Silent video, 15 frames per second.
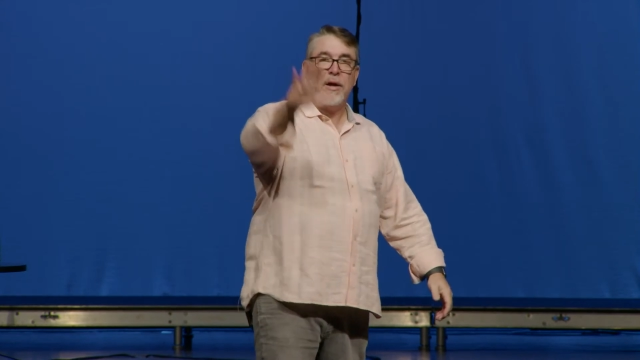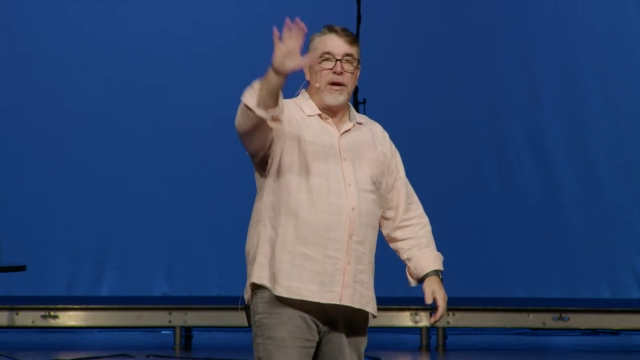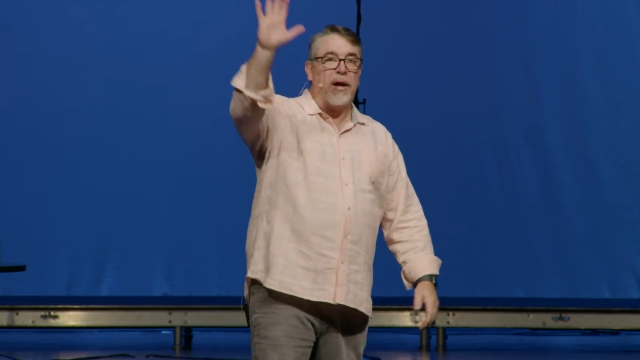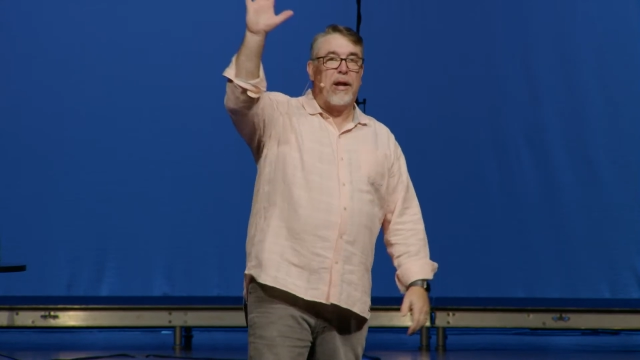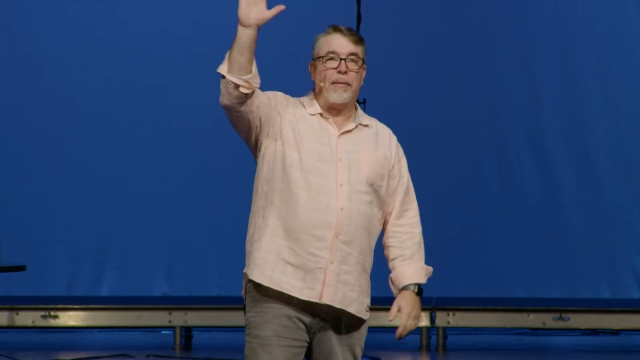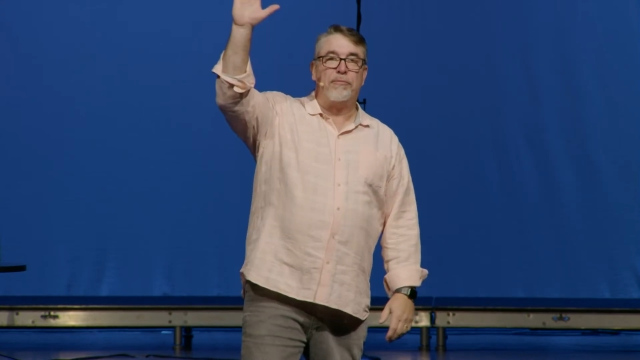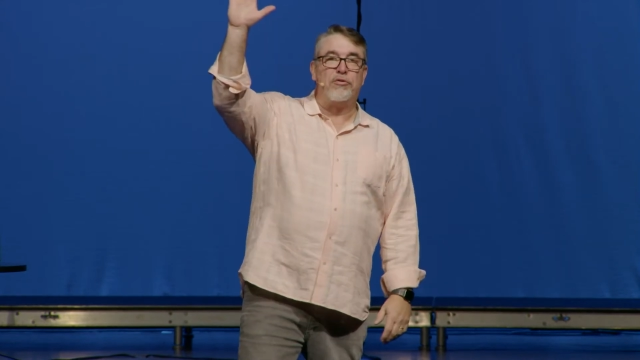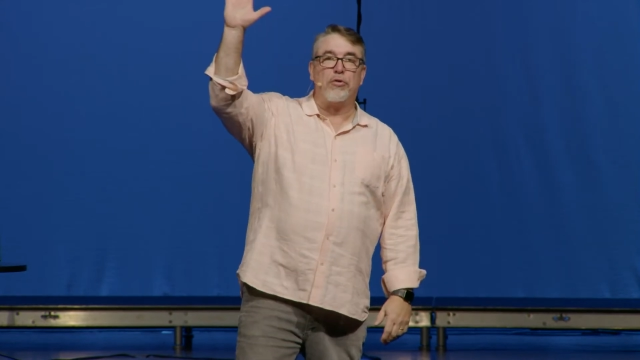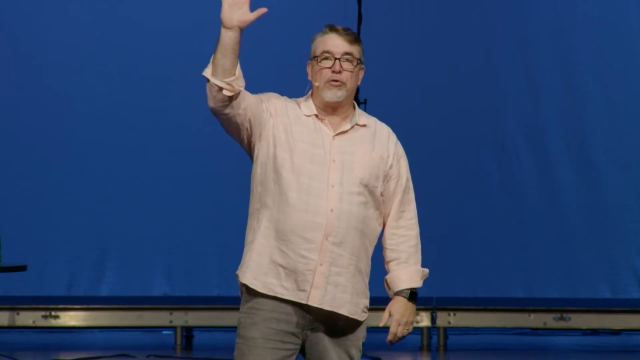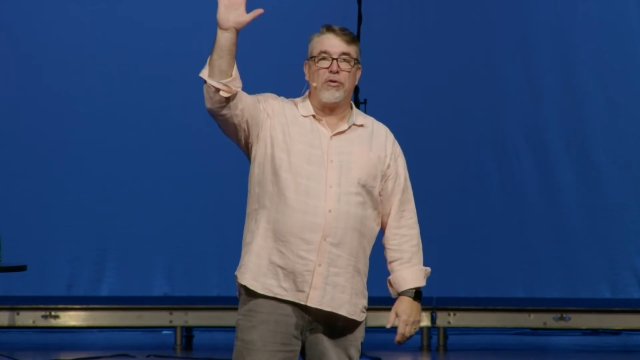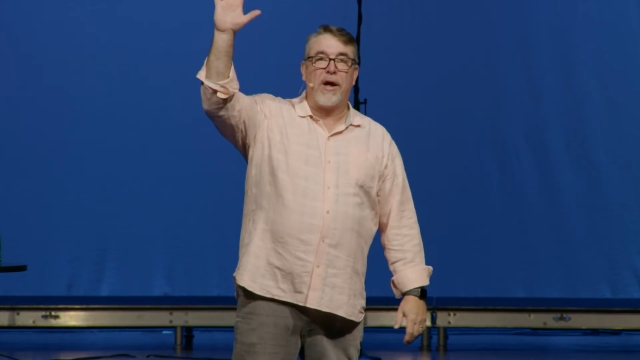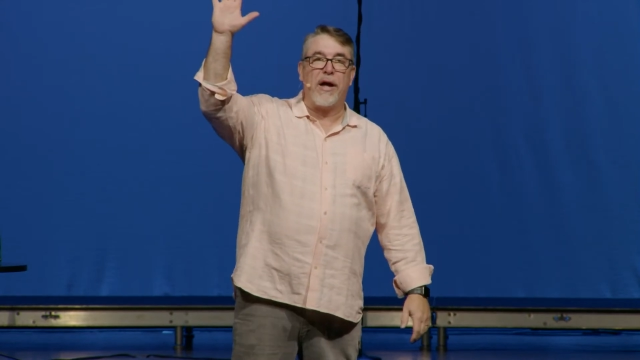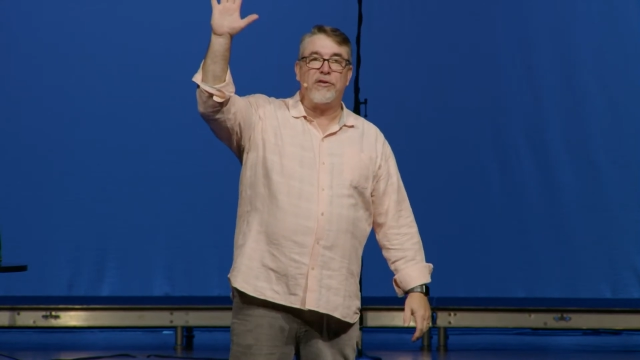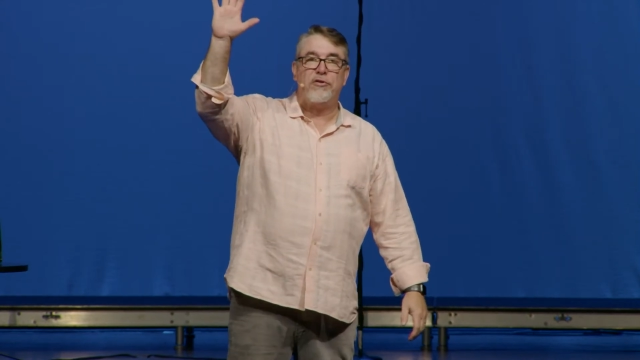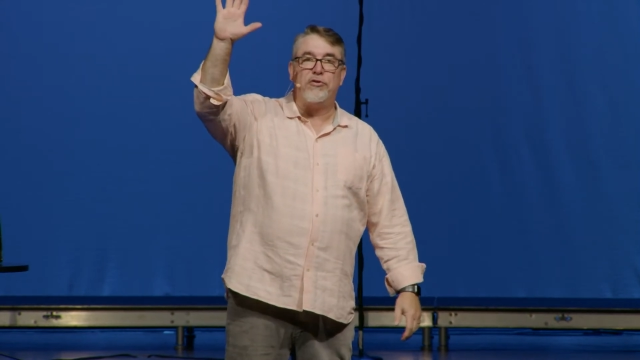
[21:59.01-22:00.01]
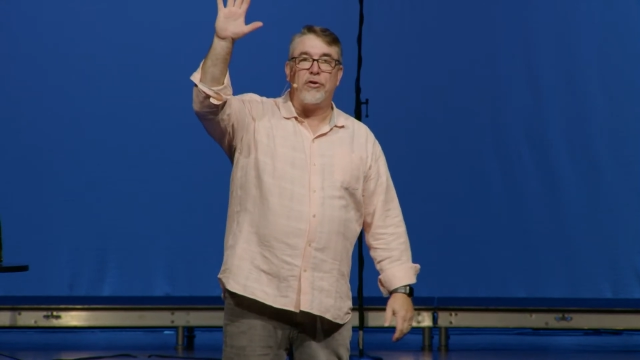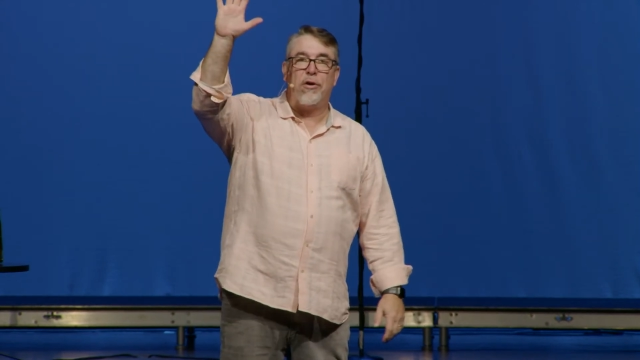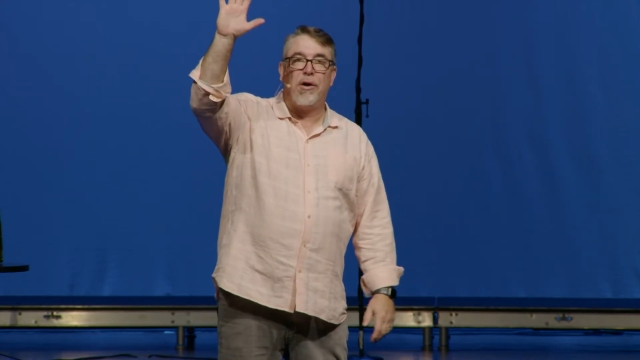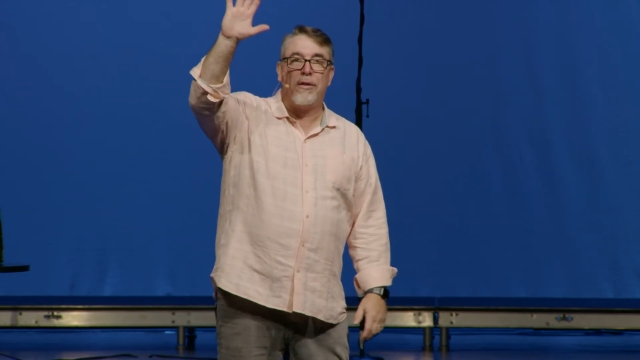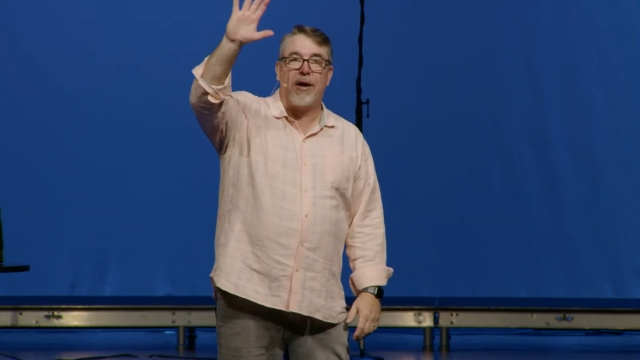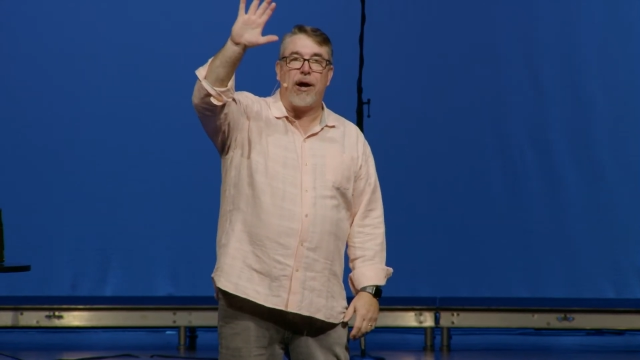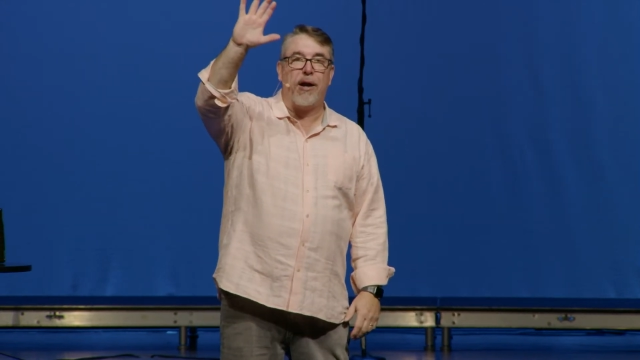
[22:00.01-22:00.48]
And I'm so glad that you're
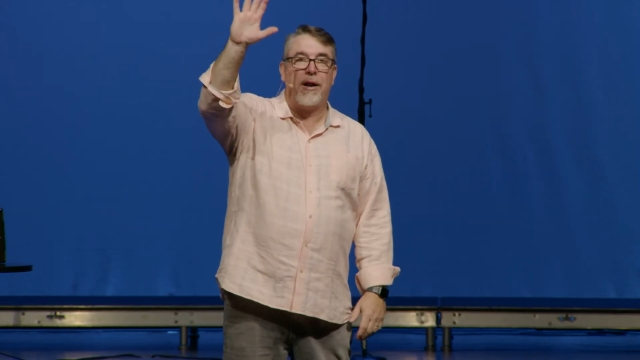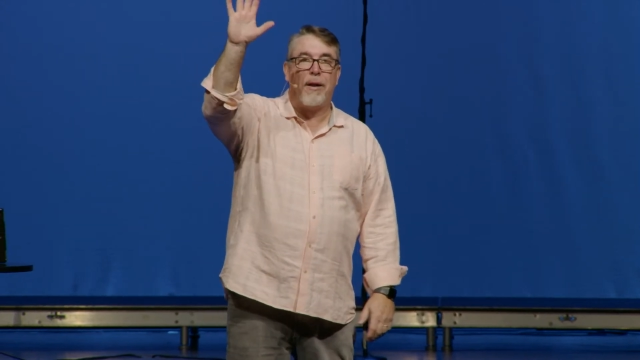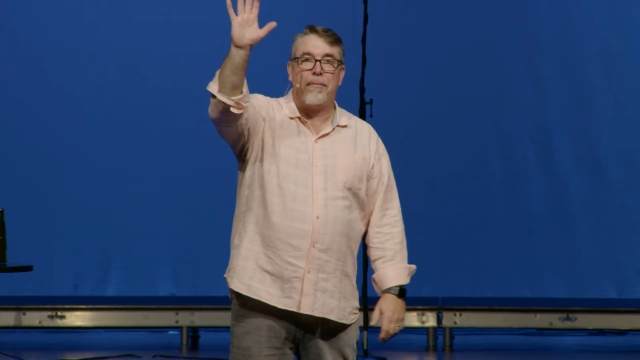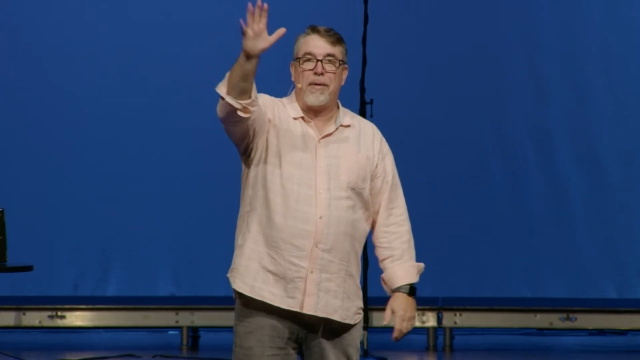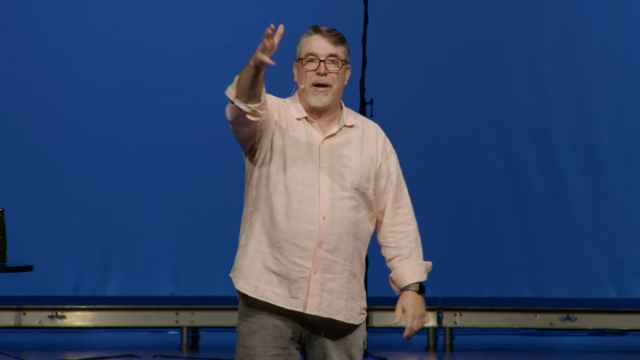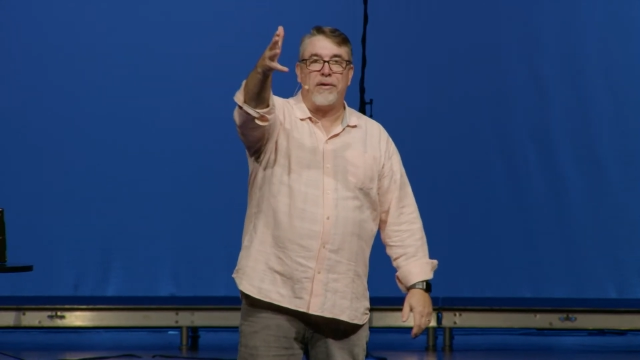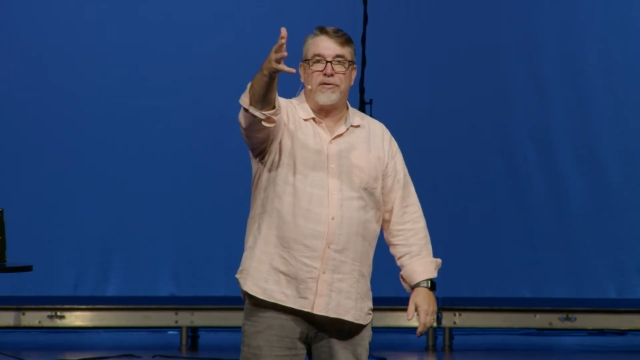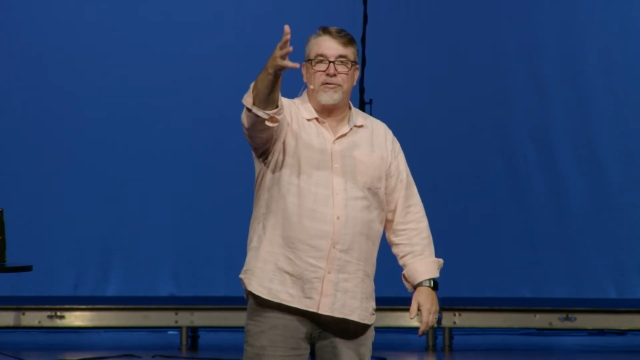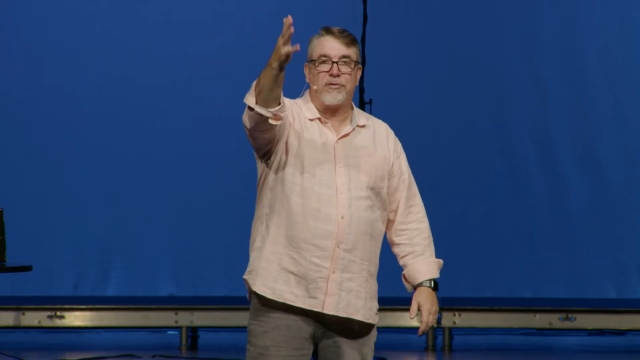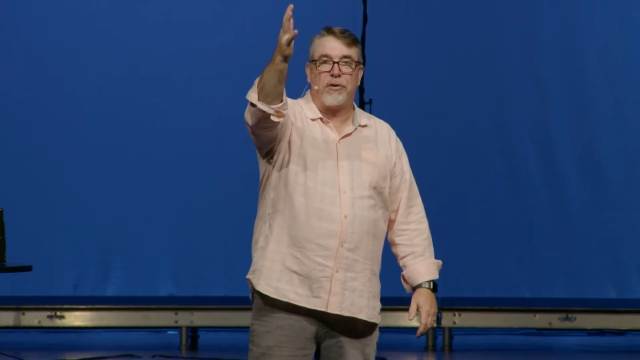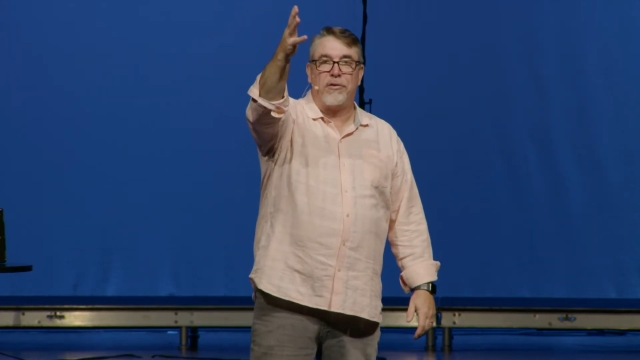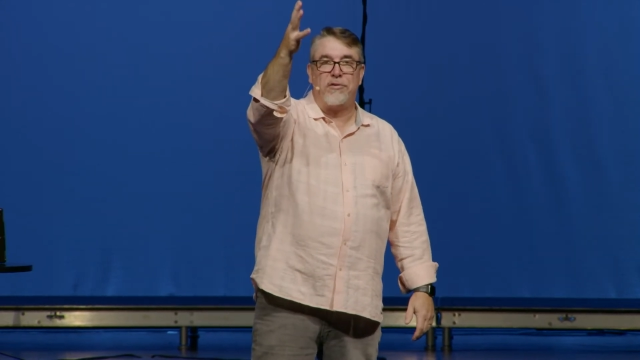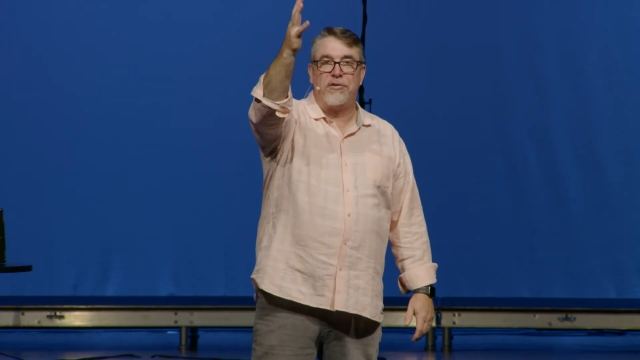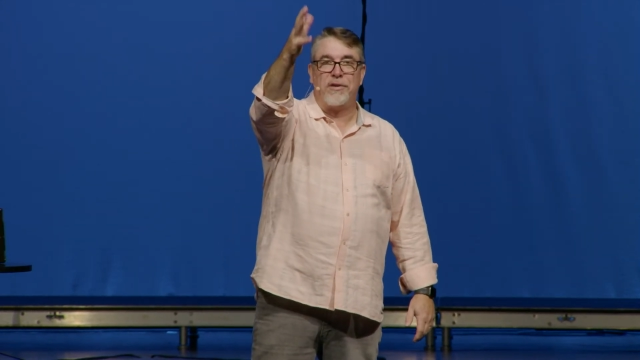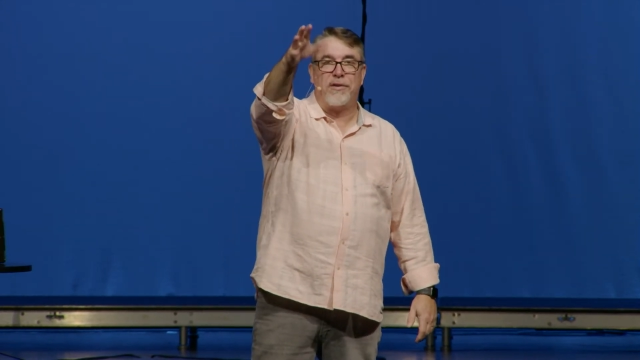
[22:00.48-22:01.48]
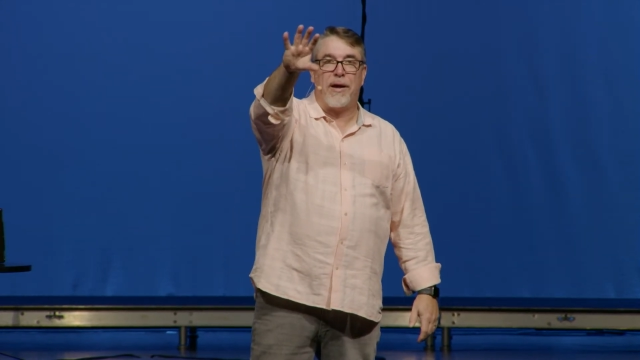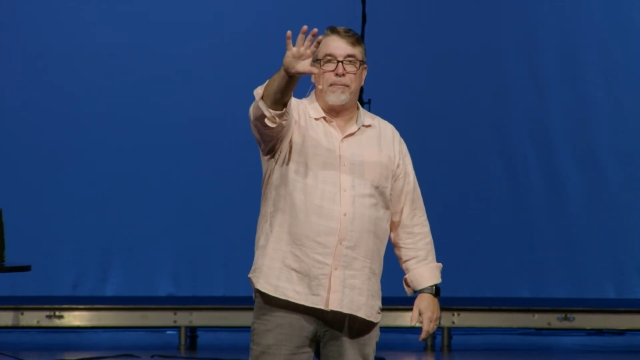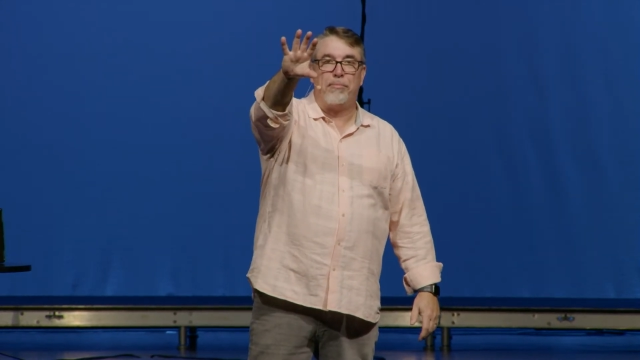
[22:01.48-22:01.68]
online, and I'm not discouraging that.